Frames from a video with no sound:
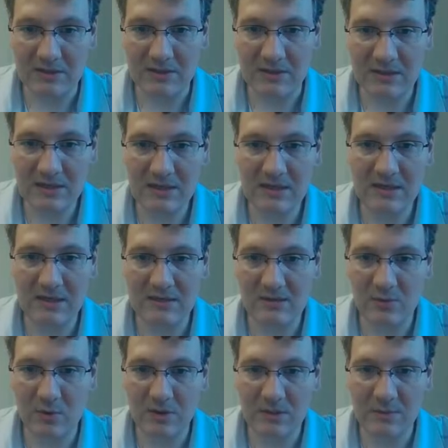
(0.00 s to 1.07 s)
to t is
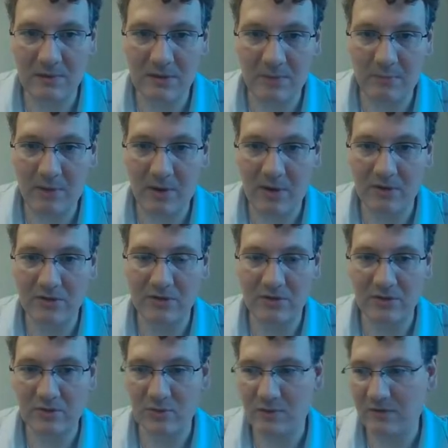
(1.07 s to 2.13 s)
going to be the partial
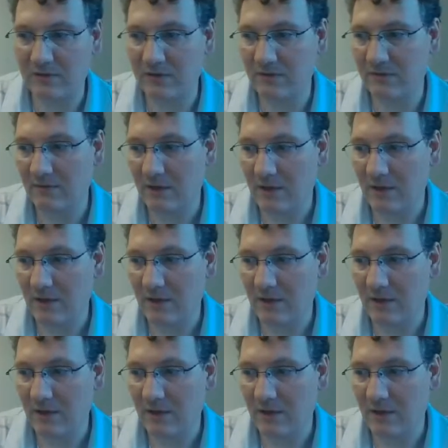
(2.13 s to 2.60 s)
derivative,